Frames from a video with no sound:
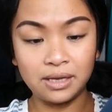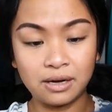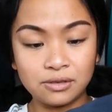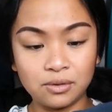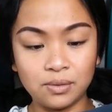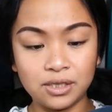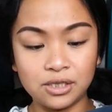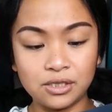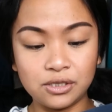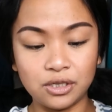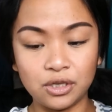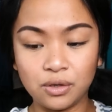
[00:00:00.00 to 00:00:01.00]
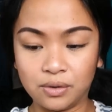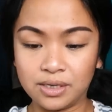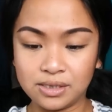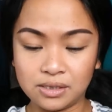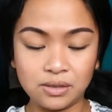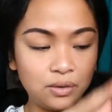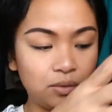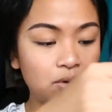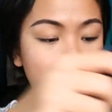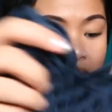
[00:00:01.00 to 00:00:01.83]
there so it can secure it to